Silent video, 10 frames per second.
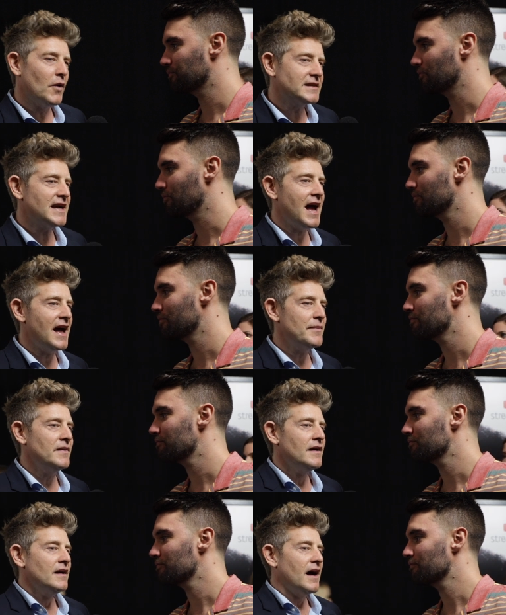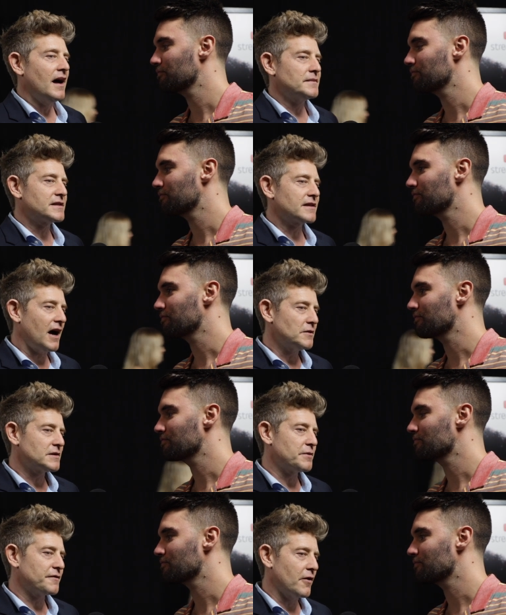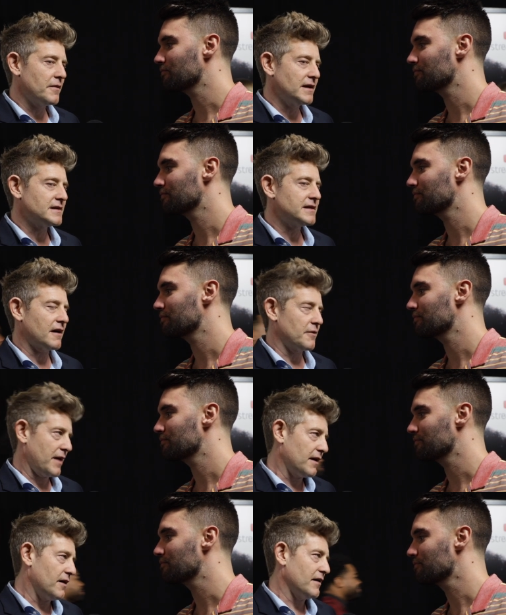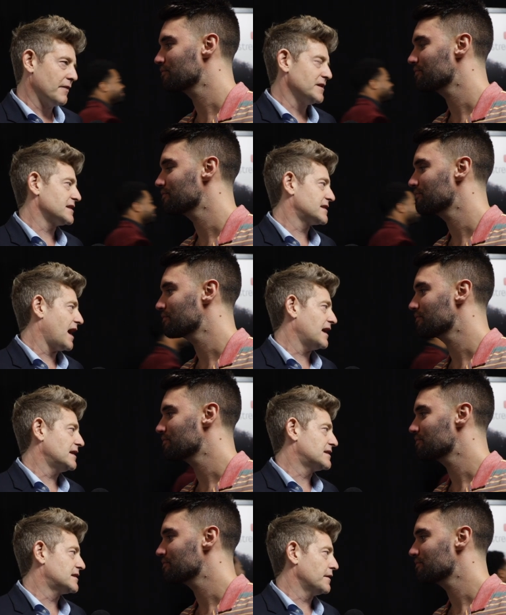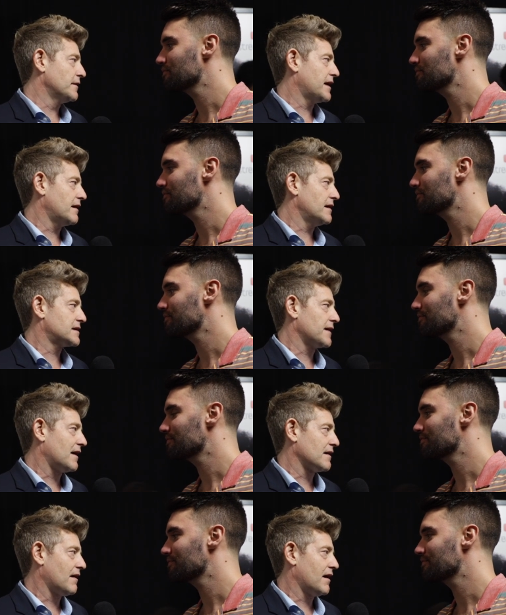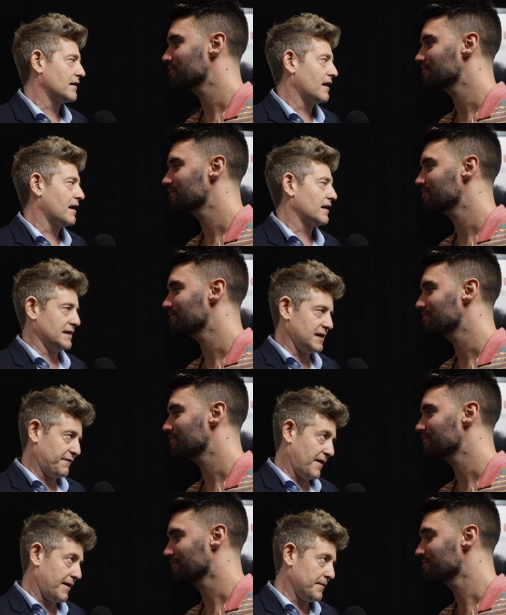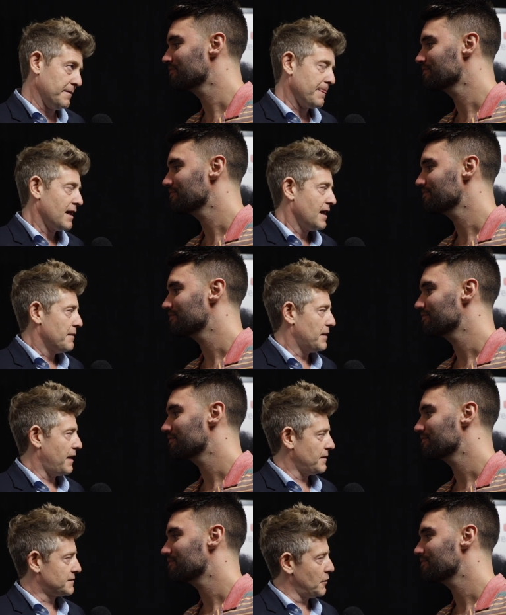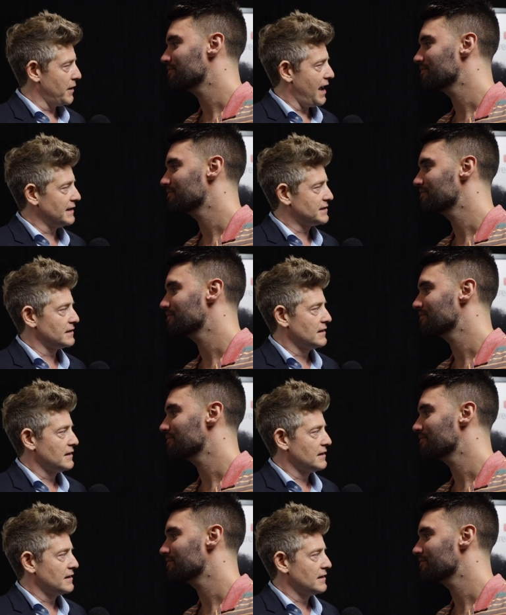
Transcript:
Speaker 1: One time, um, Scott was performing in Sacramento, and we decided to get his song on uh, Kiss F M, and so we had to